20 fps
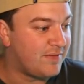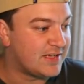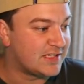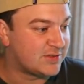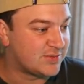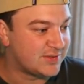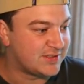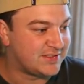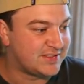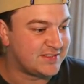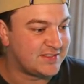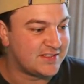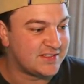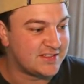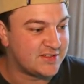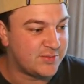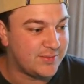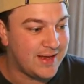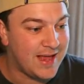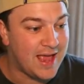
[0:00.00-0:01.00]
resistance
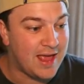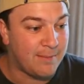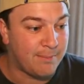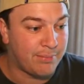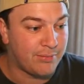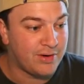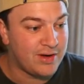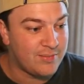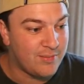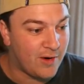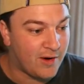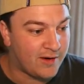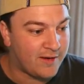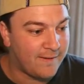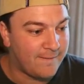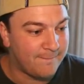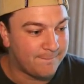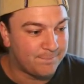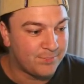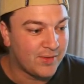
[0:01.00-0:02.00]
we had
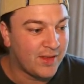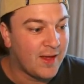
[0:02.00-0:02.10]
pre-market,